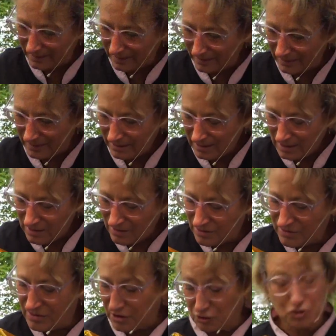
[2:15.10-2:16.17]
person
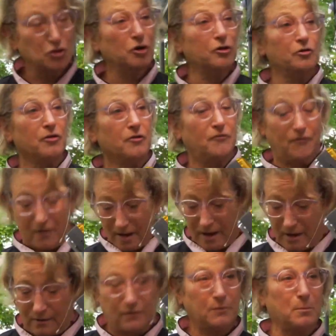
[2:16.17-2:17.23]
classes, but it
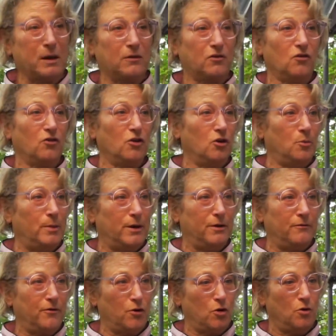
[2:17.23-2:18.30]
also brought Madeleine
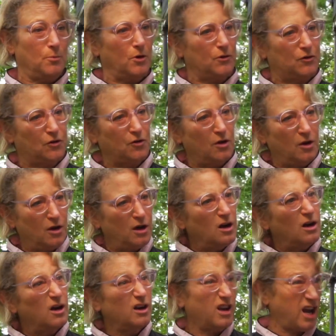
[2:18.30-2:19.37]
full circle.
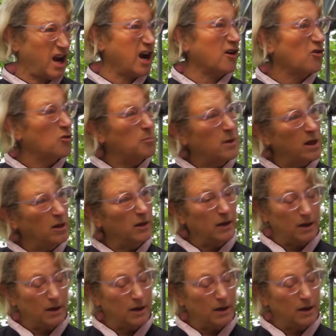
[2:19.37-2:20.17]
Rather than booking